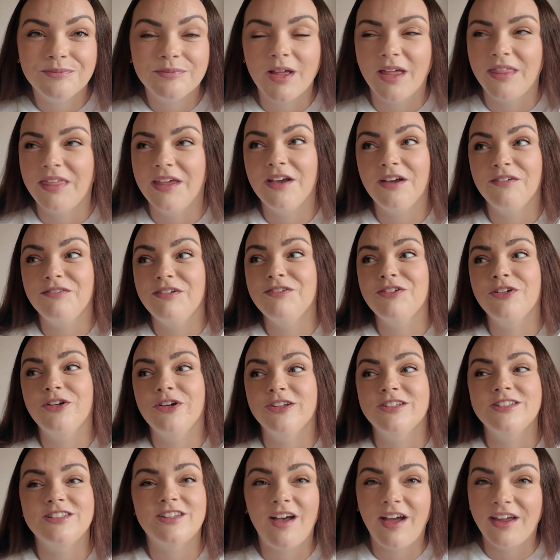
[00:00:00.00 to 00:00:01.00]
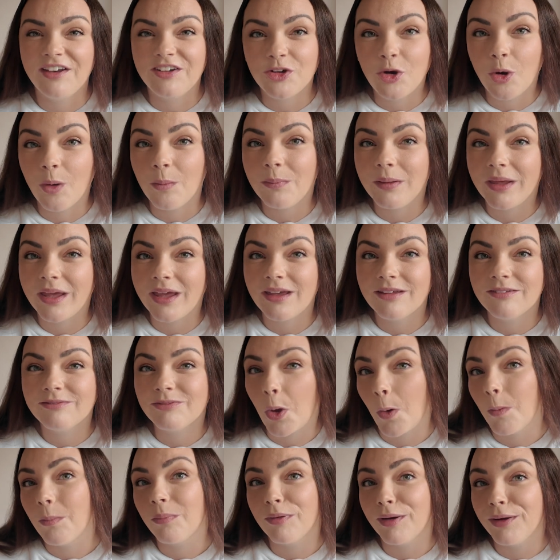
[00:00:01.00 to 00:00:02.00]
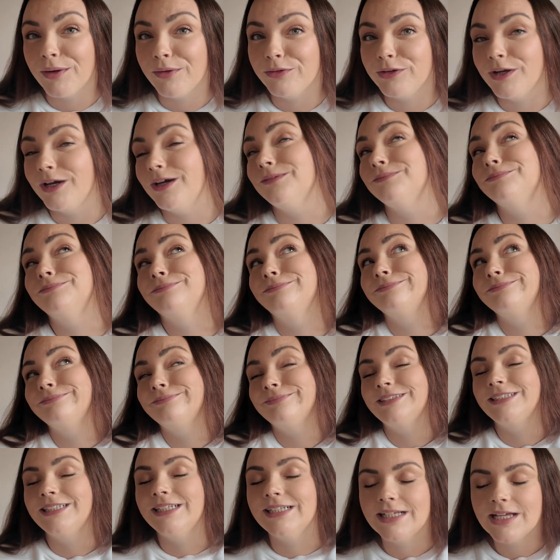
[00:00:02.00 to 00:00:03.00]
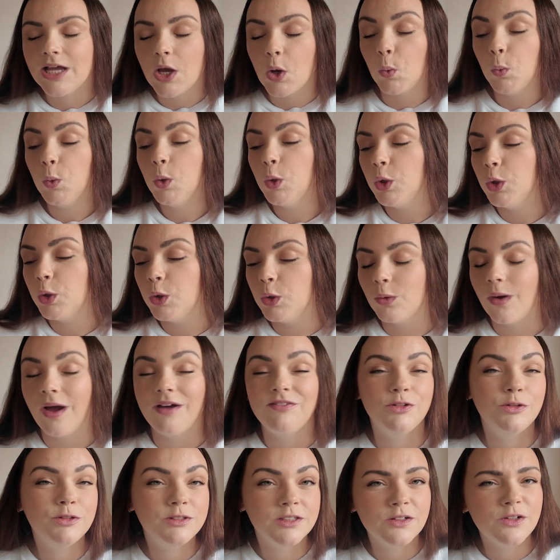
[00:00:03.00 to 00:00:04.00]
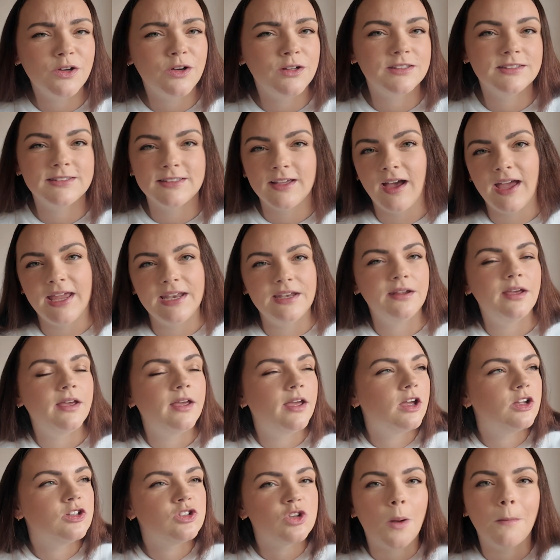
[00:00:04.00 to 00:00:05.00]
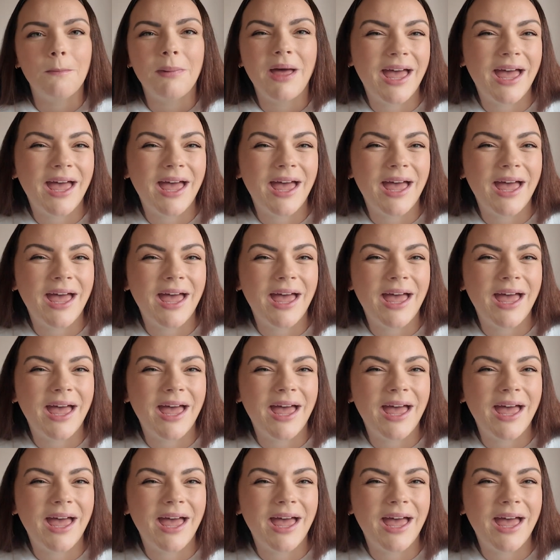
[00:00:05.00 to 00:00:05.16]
I think I've even got a signed copy on pre-order. Woohoo! I've also got a signed Tom